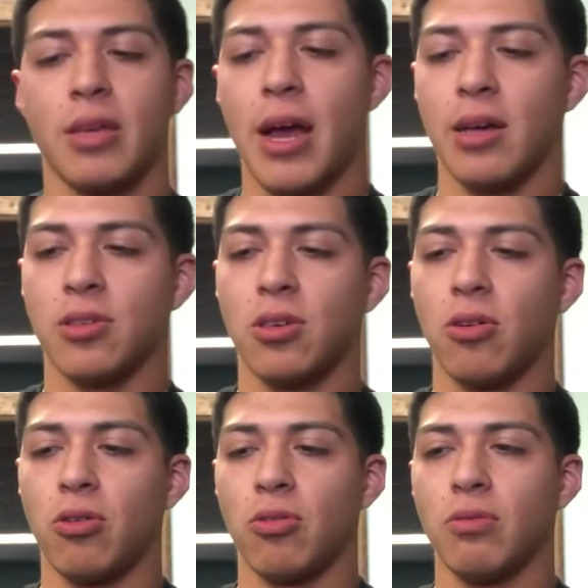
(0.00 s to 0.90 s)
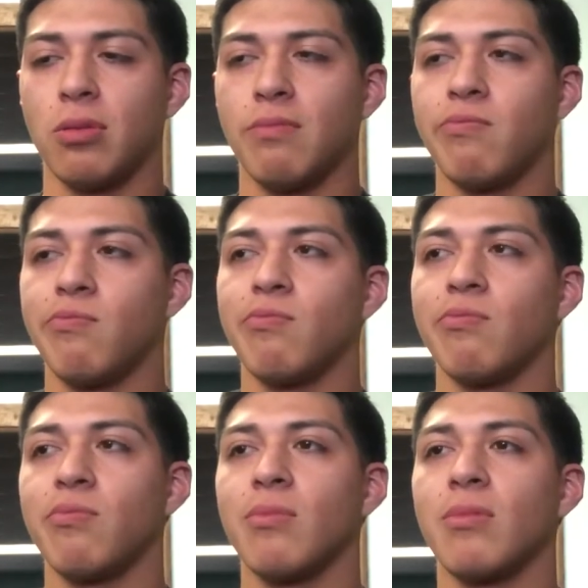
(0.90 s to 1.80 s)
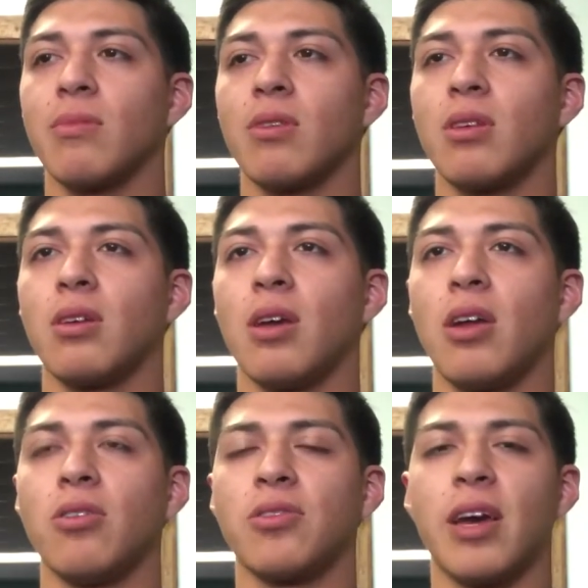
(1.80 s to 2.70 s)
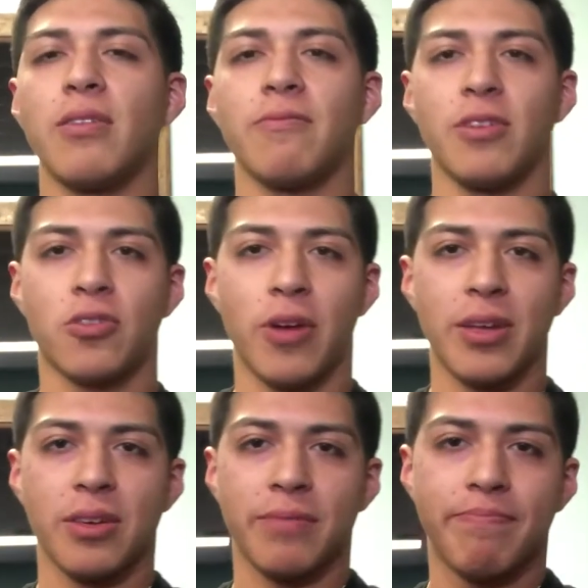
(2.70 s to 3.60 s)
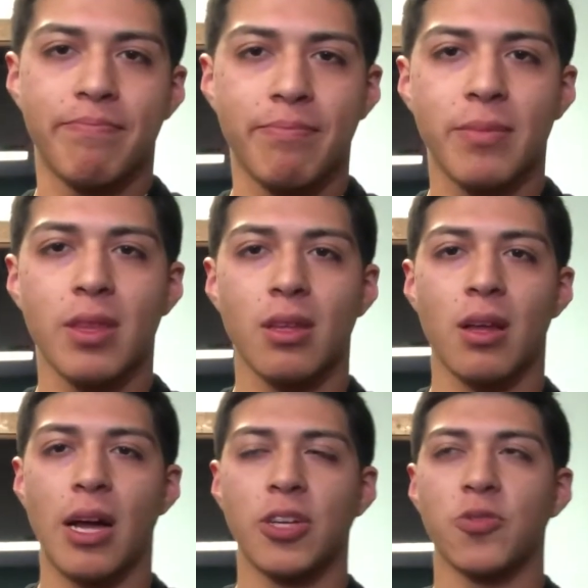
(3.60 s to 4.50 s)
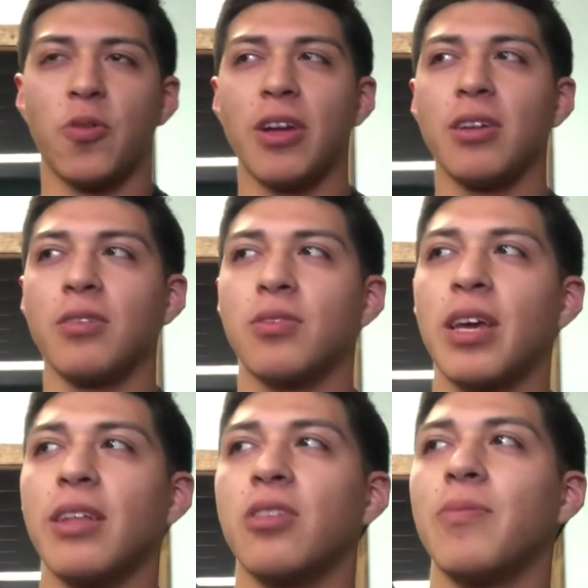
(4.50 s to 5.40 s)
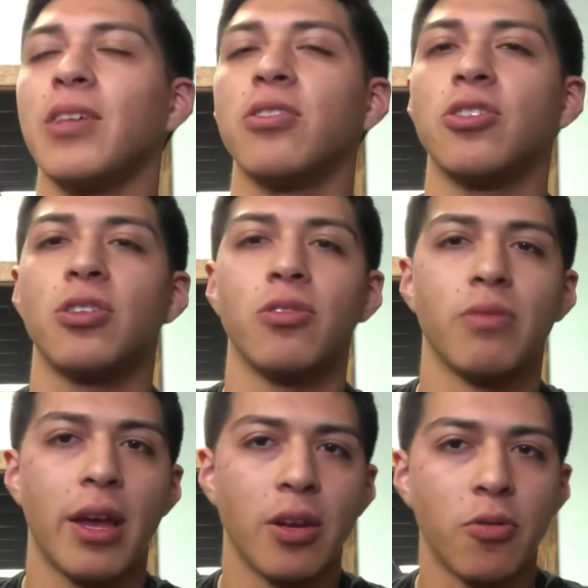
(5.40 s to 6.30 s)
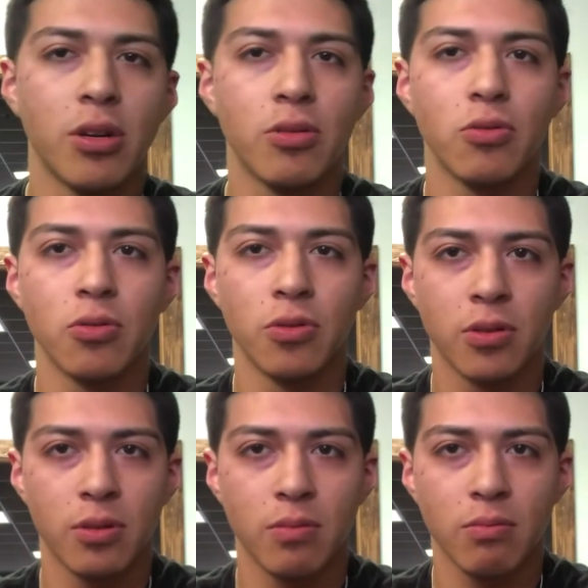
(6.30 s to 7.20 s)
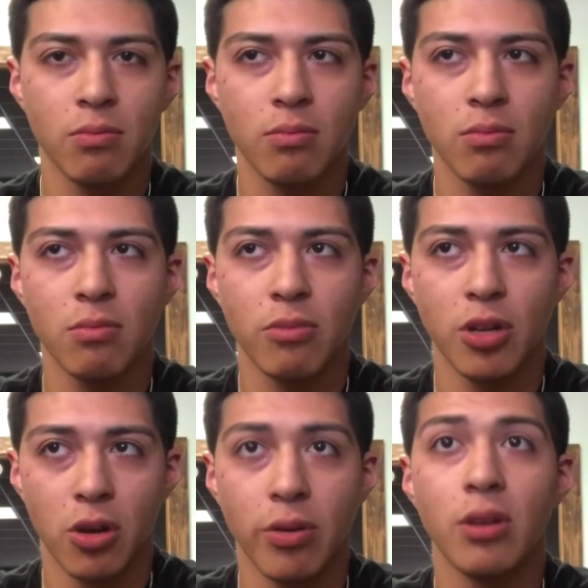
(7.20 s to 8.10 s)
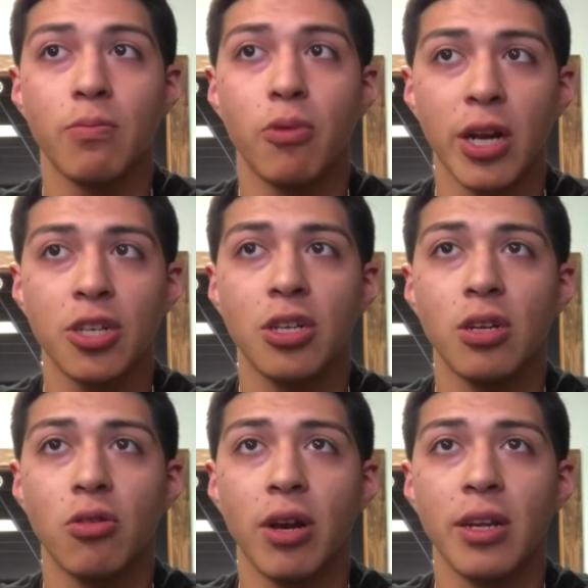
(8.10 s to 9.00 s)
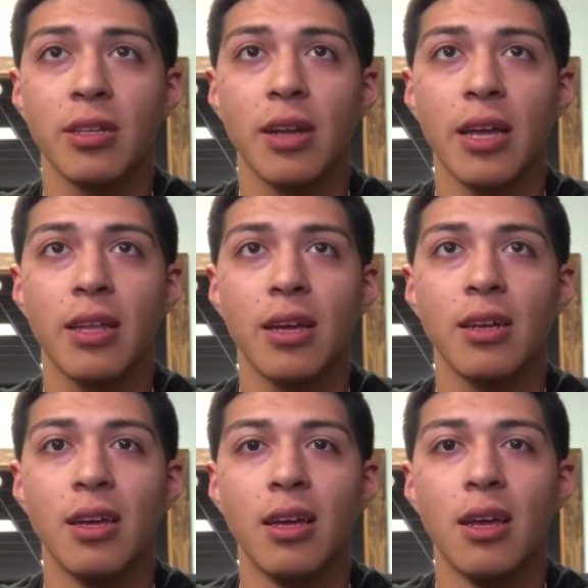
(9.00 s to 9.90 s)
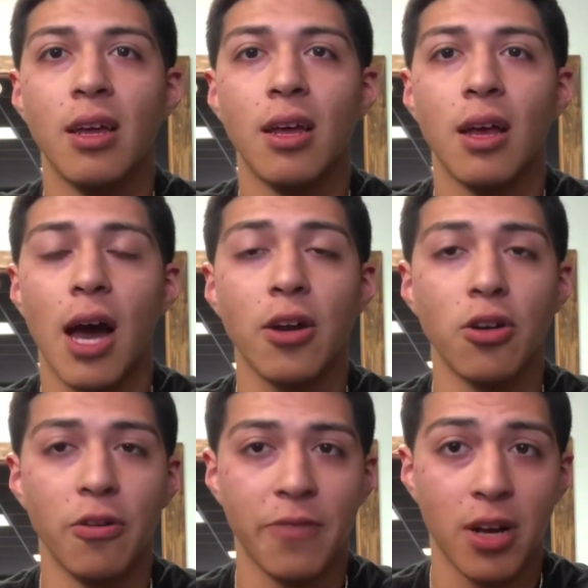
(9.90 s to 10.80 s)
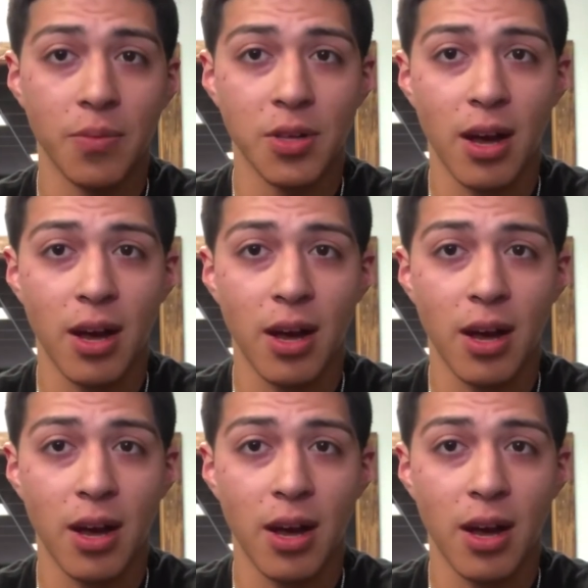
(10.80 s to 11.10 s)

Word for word: yeah, so I don't know. It's kind of it's crazy. I just wanted to say this message to anyone who's, you know, in depression or anything like that. I don't know if it comes